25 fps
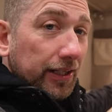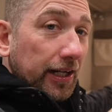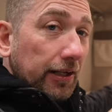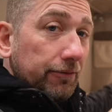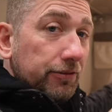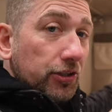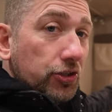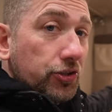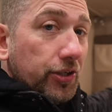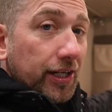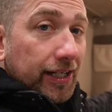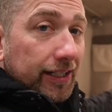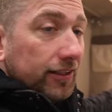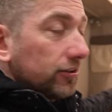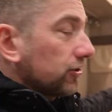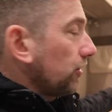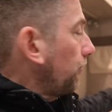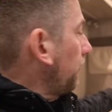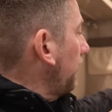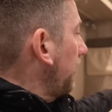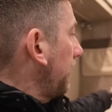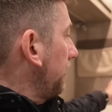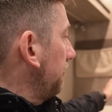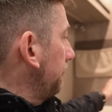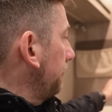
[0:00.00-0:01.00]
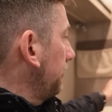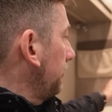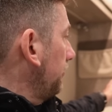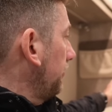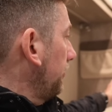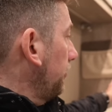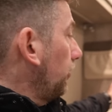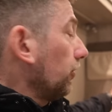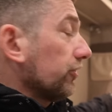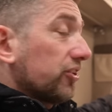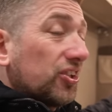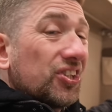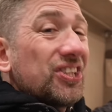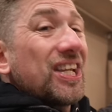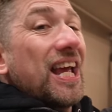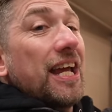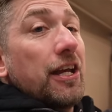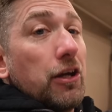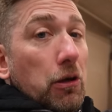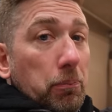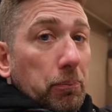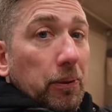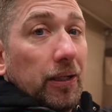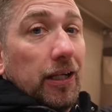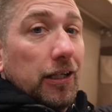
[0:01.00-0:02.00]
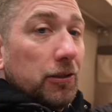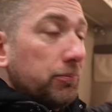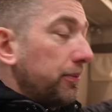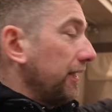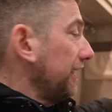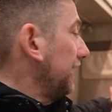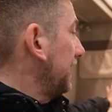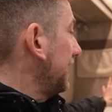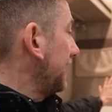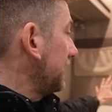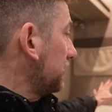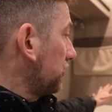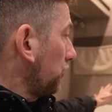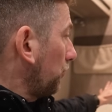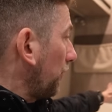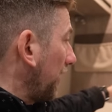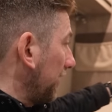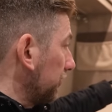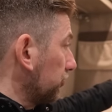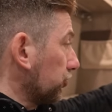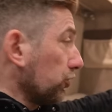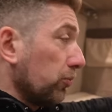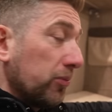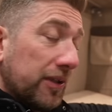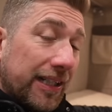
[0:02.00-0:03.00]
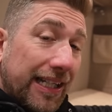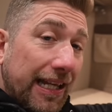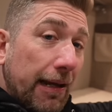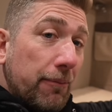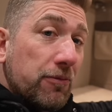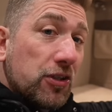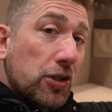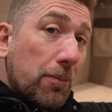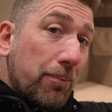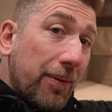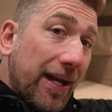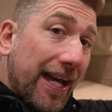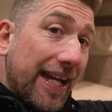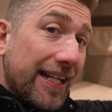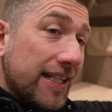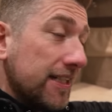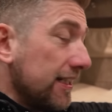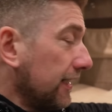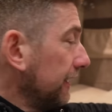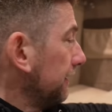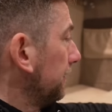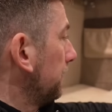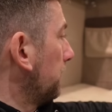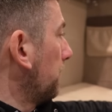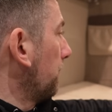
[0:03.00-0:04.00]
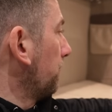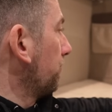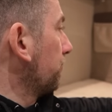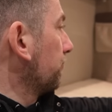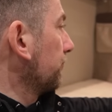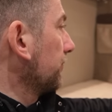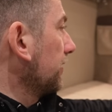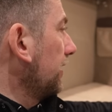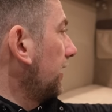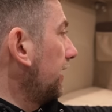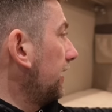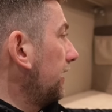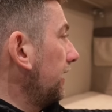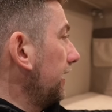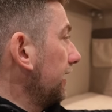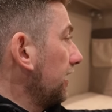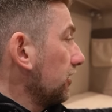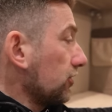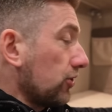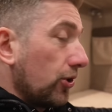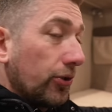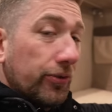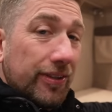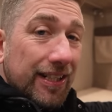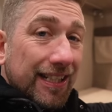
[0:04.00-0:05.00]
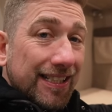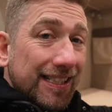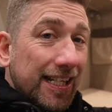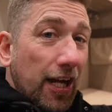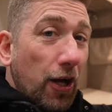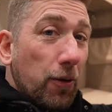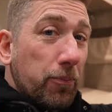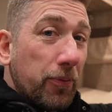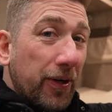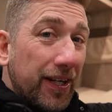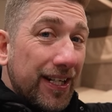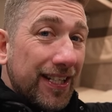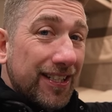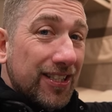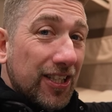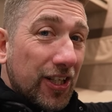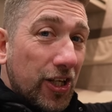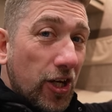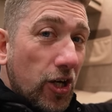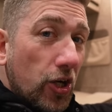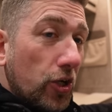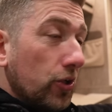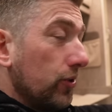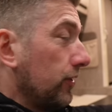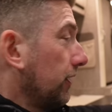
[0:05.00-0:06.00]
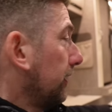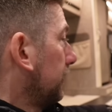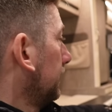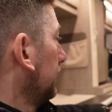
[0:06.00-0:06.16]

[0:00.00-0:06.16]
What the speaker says: and have your drinks or whatever, or stay up a little bit later while someone came to bed, and it's already set up ready to go.